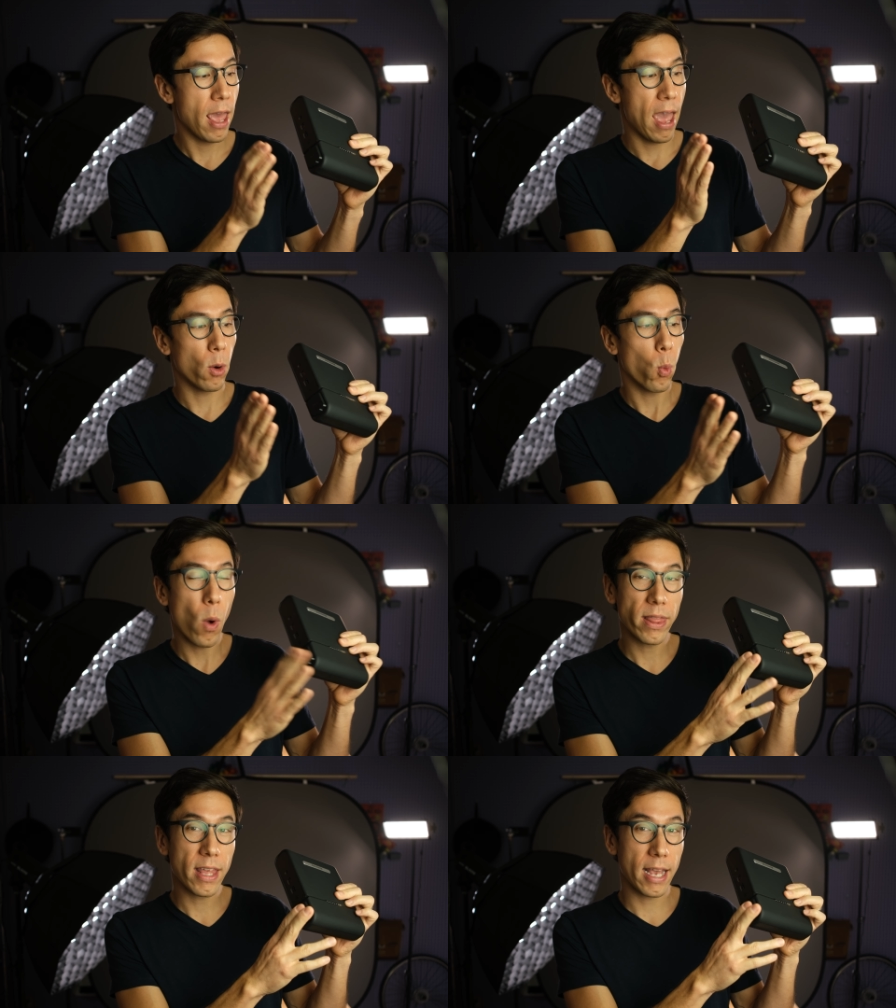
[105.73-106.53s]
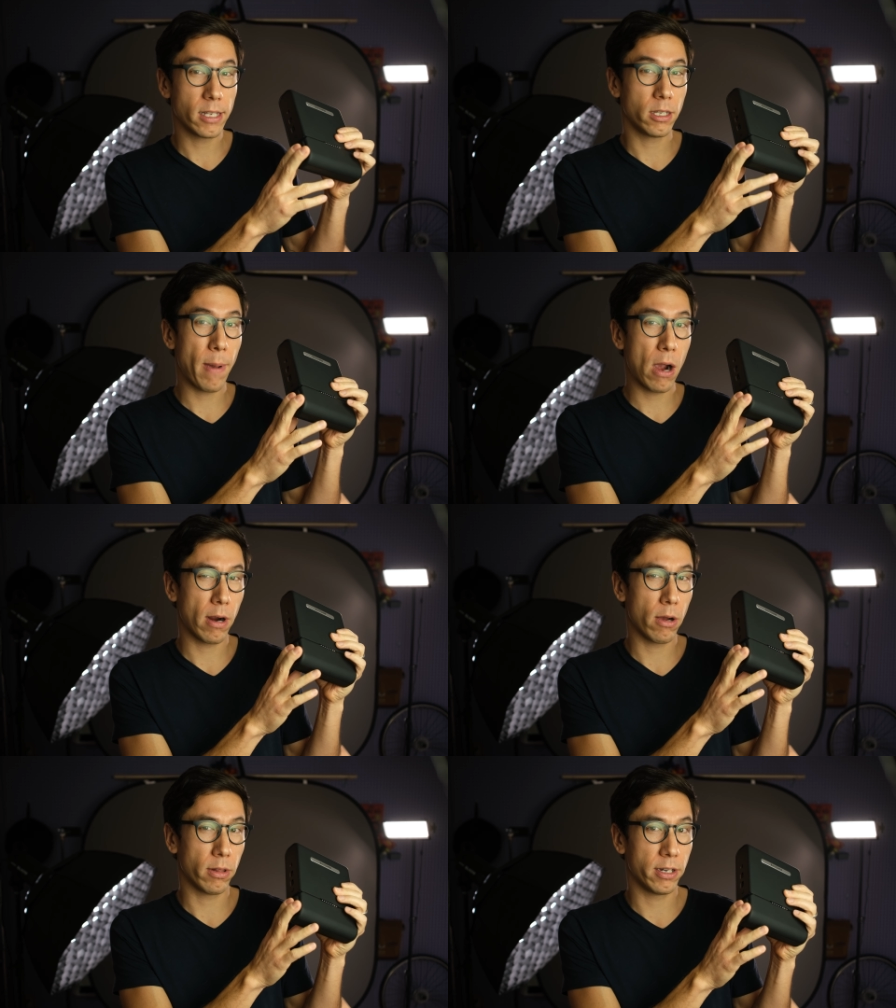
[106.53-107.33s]
And when the AC
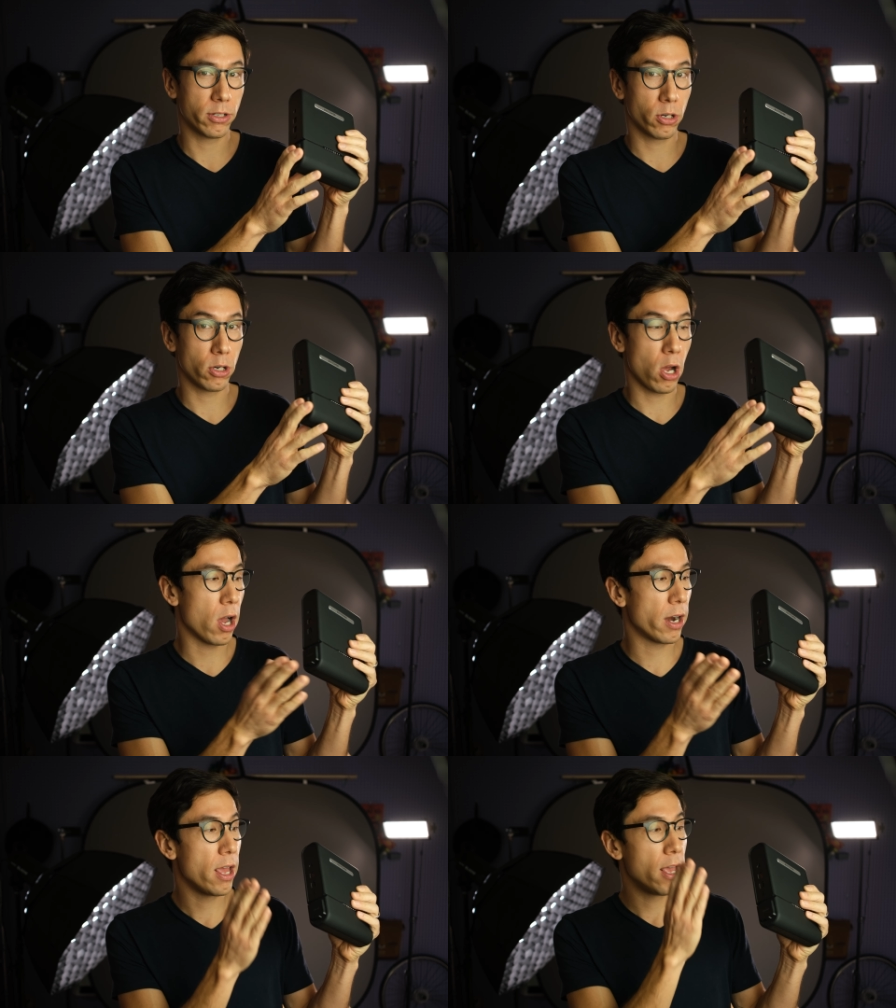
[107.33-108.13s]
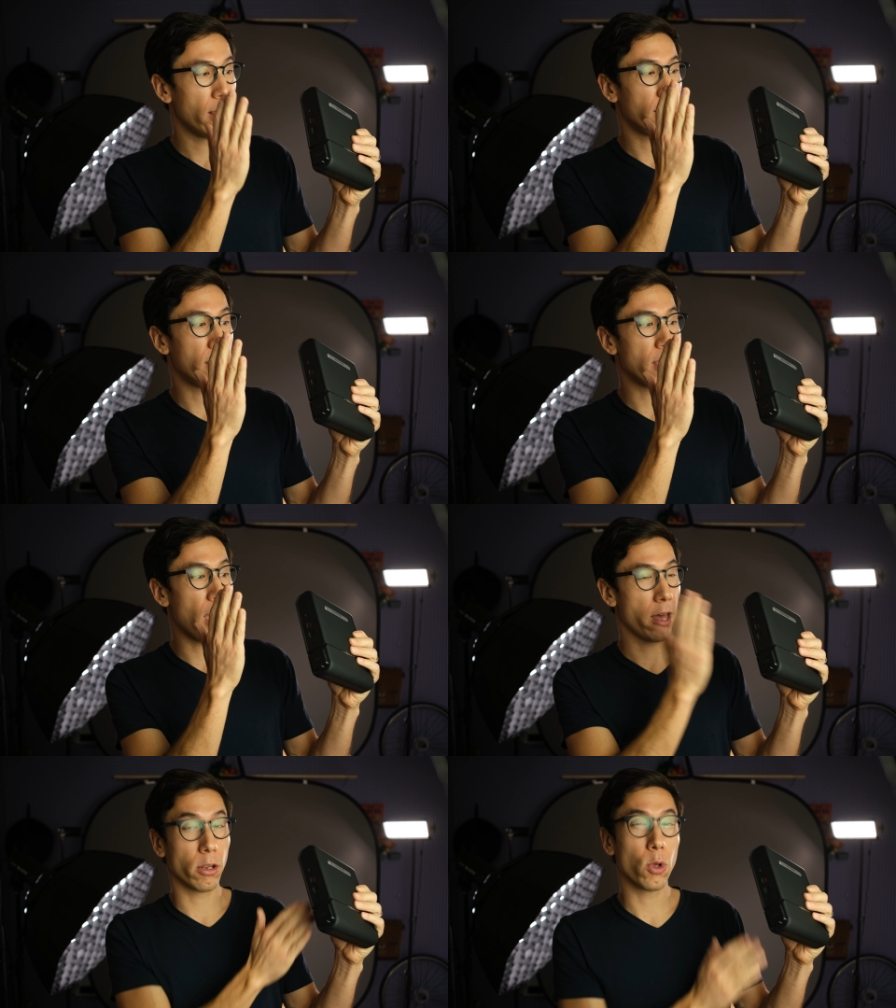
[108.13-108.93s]
power outlet is turned on,
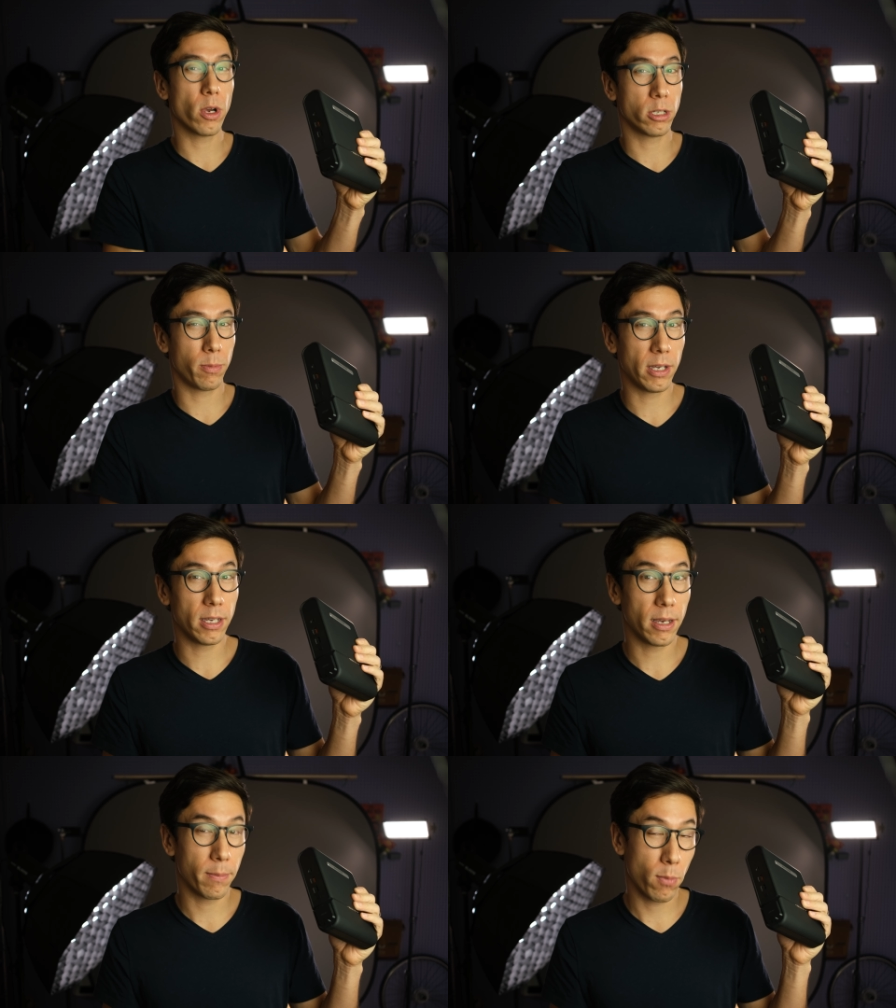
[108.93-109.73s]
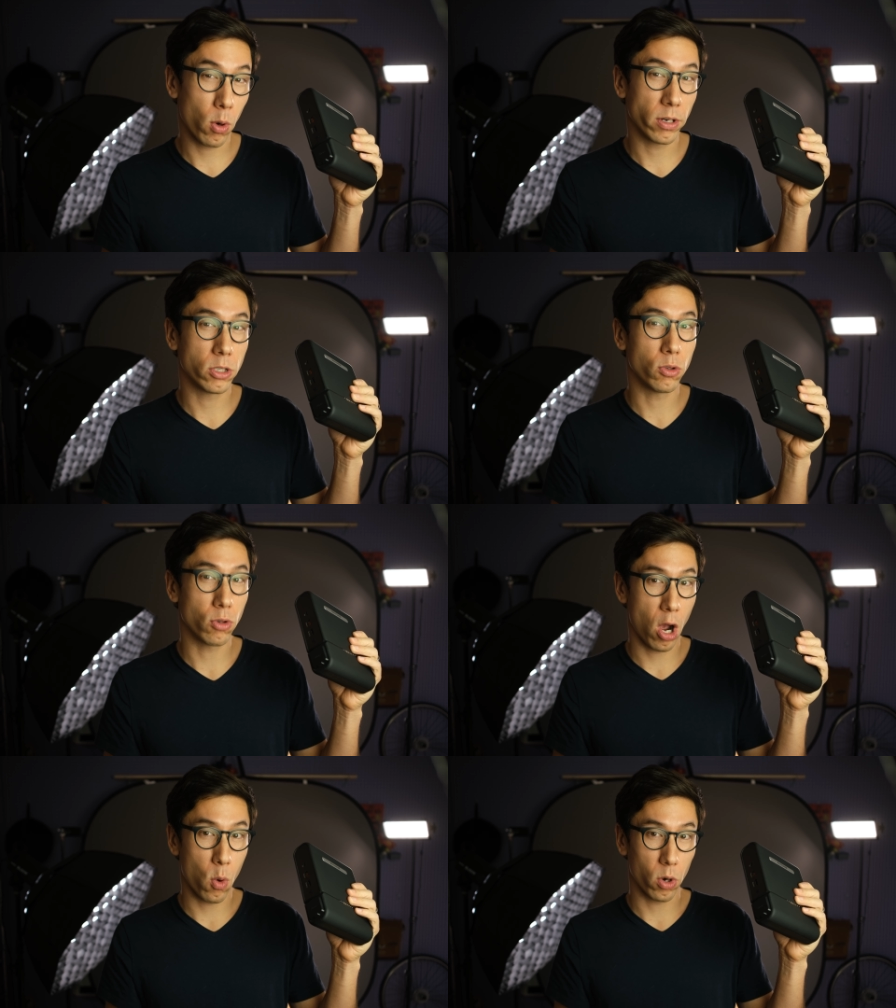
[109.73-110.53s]
the other USB ports do
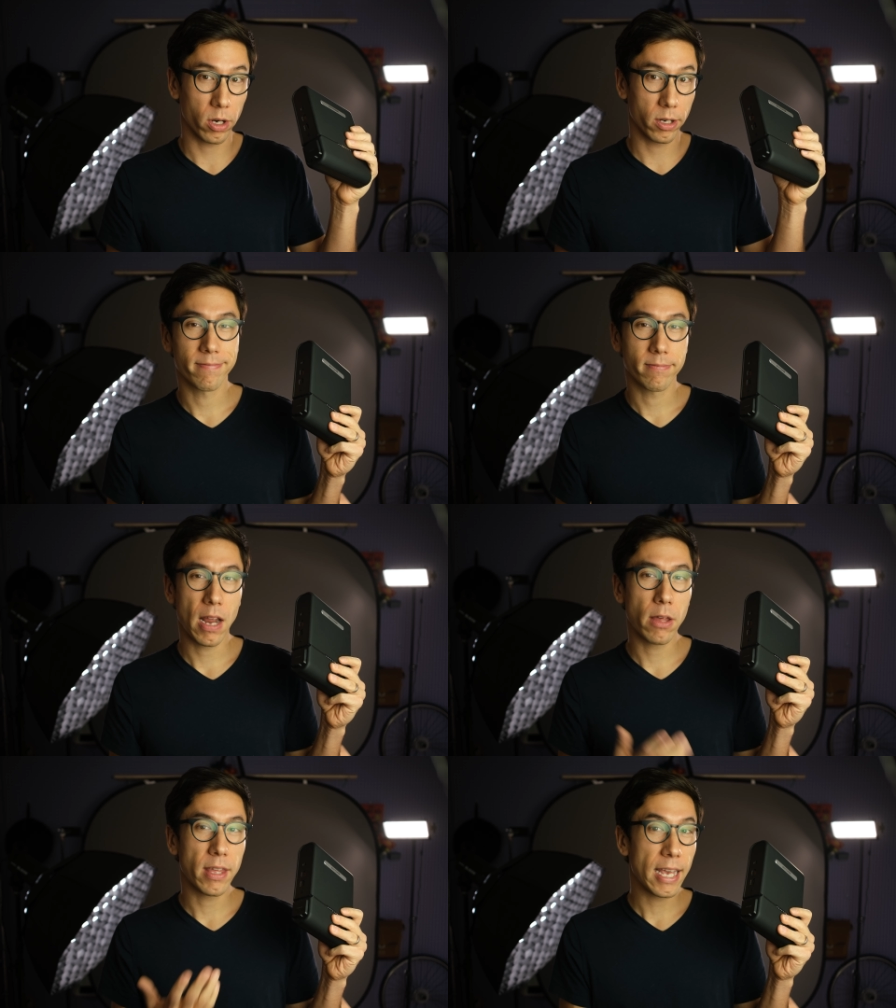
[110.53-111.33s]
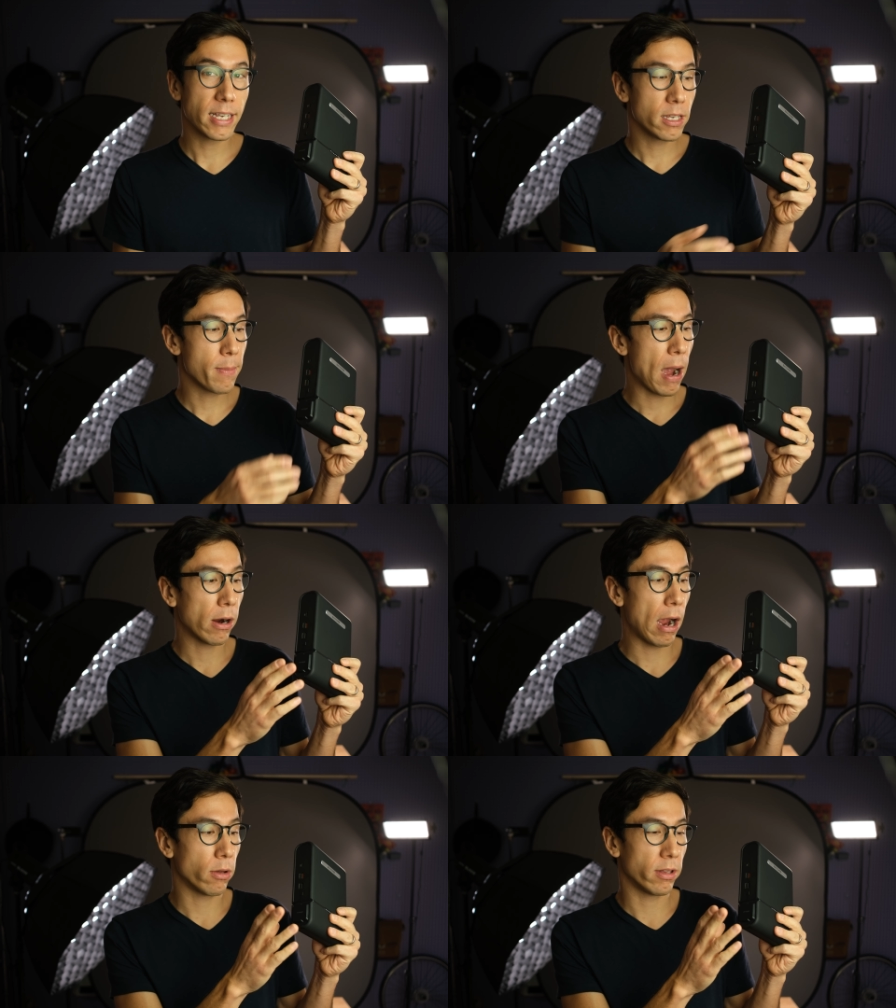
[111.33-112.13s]
not work. Now the AC
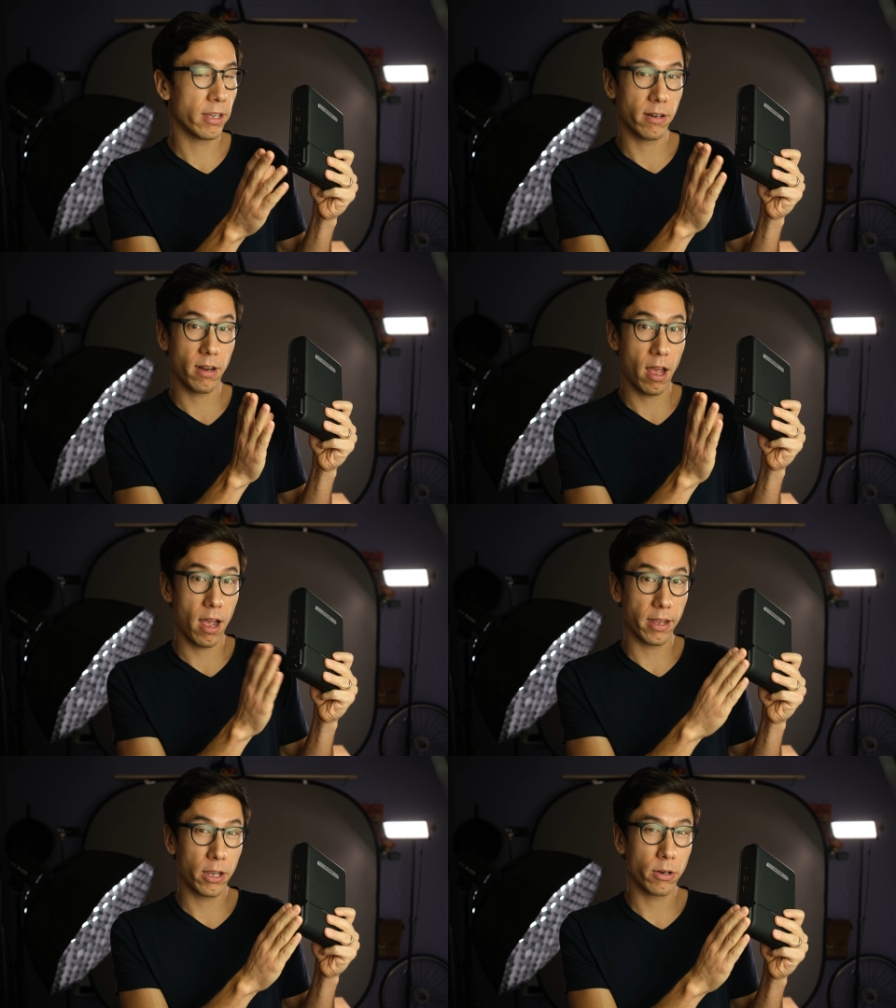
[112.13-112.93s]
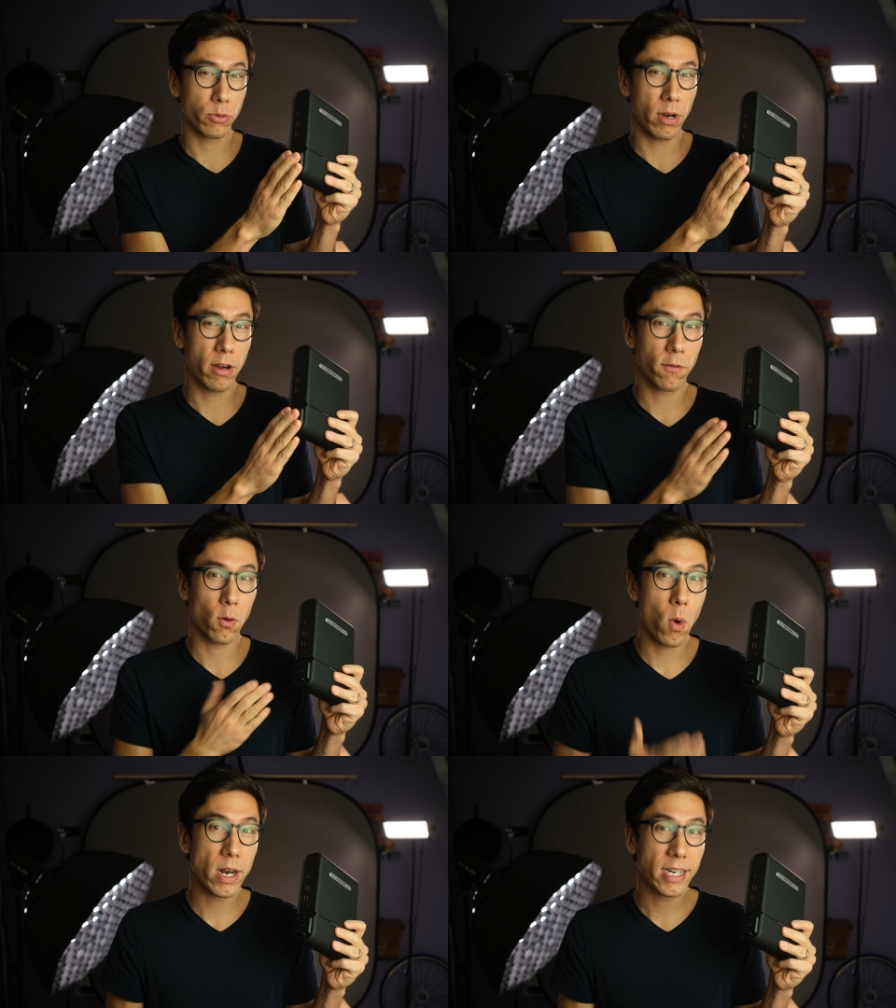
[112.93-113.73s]
power outlet here is rated
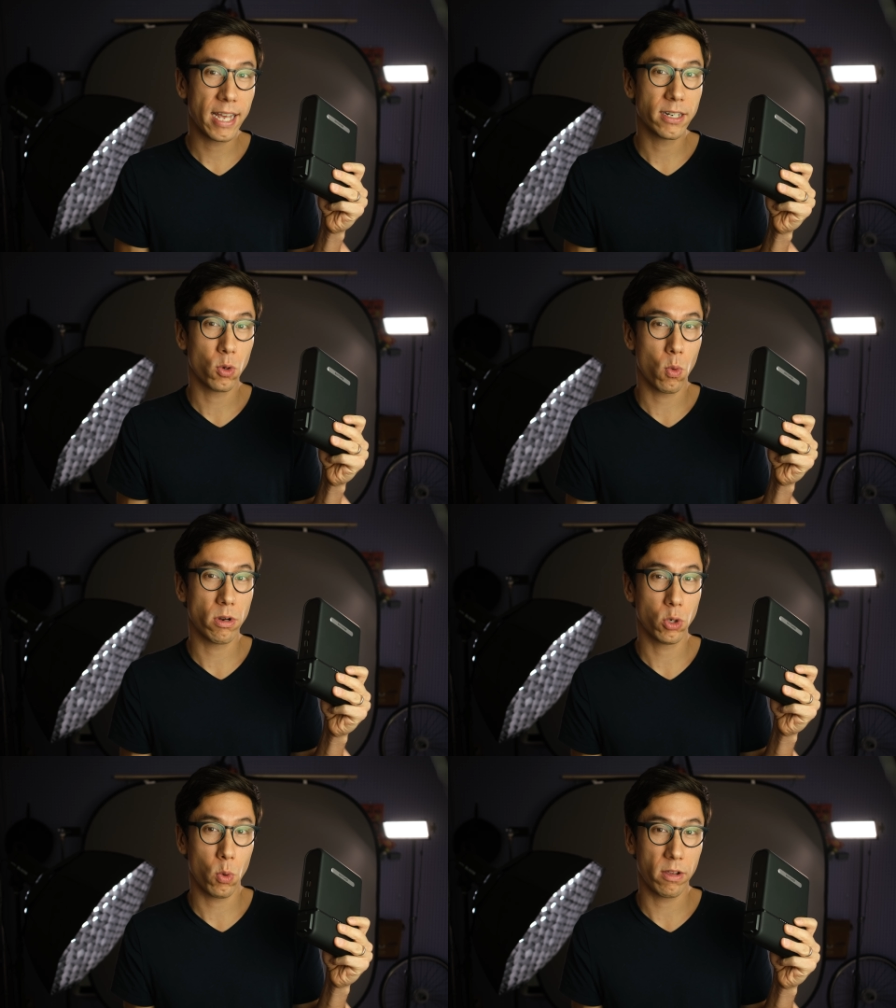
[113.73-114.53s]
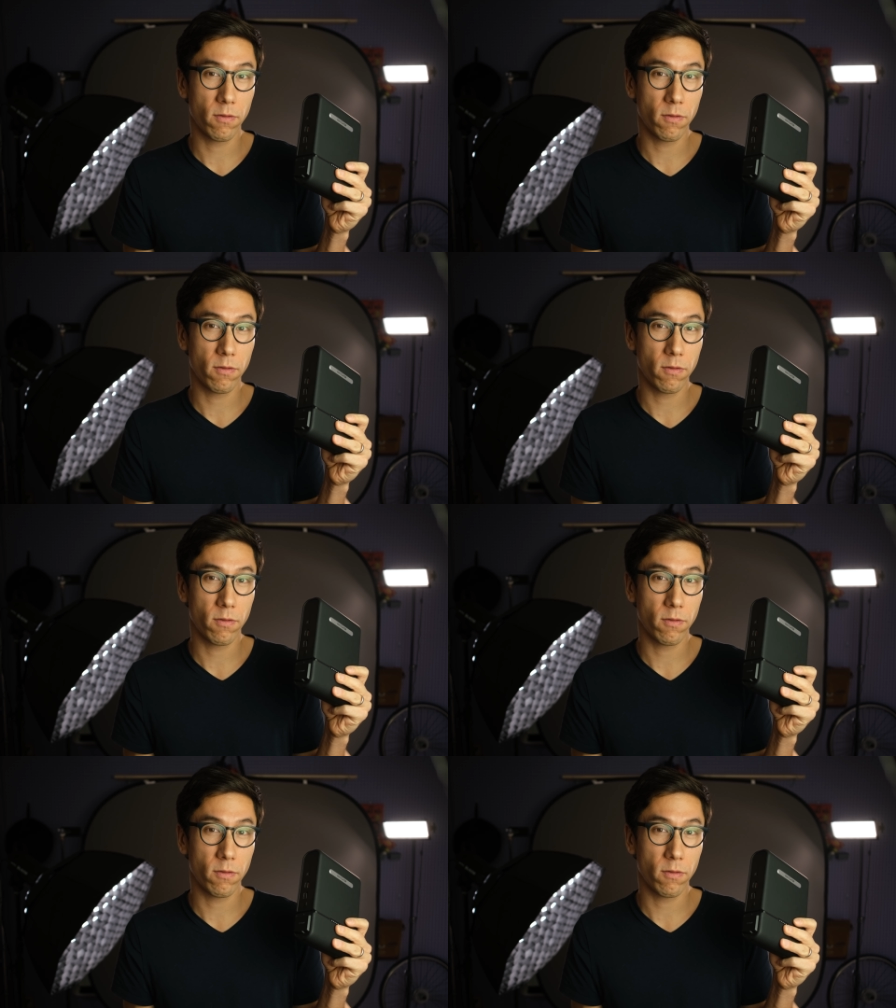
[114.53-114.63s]
for 110 to 120